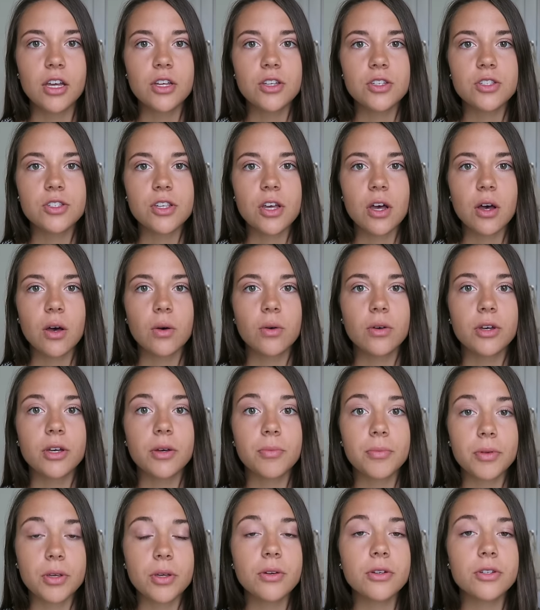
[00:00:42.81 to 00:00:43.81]
So
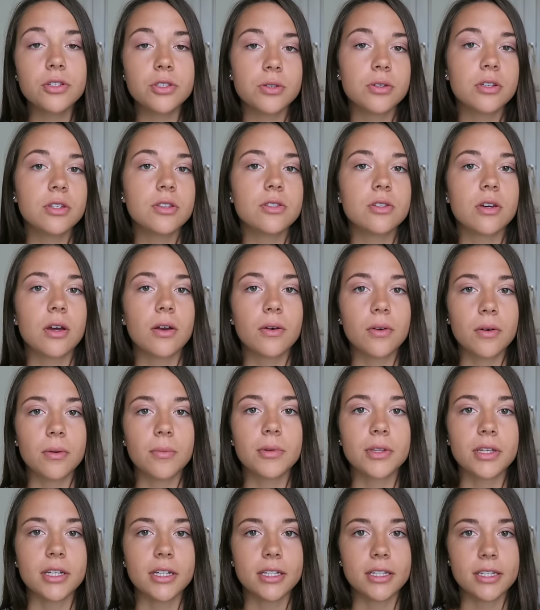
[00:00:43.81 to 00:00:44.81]
computer screens are
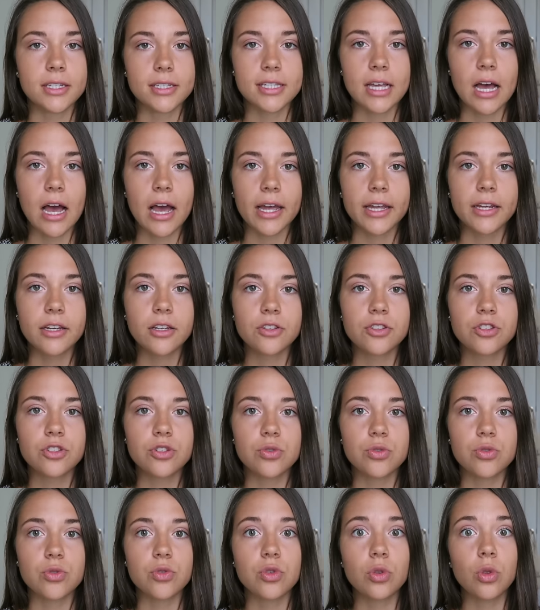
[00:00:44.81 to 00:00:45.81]
normally designed
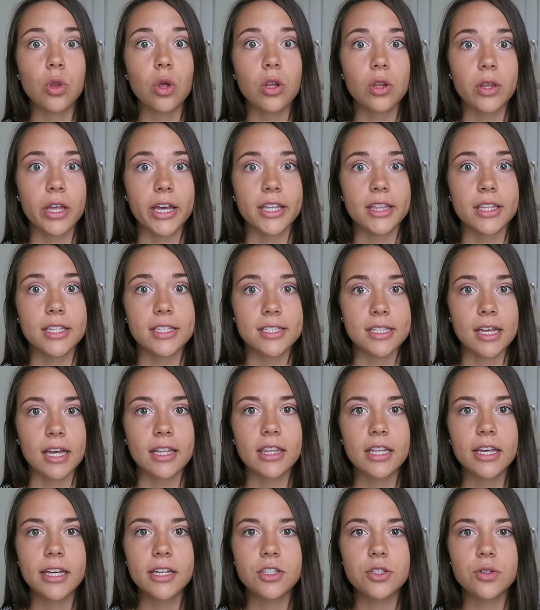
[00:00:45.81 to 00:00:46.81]
to look like the
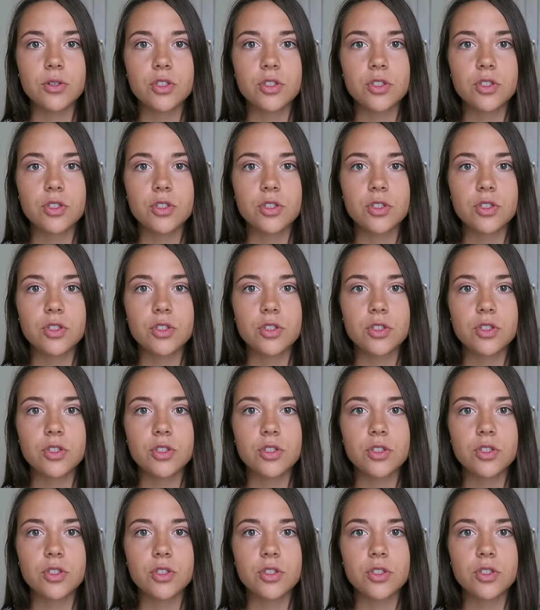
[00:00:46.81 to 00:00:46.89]
sunlight,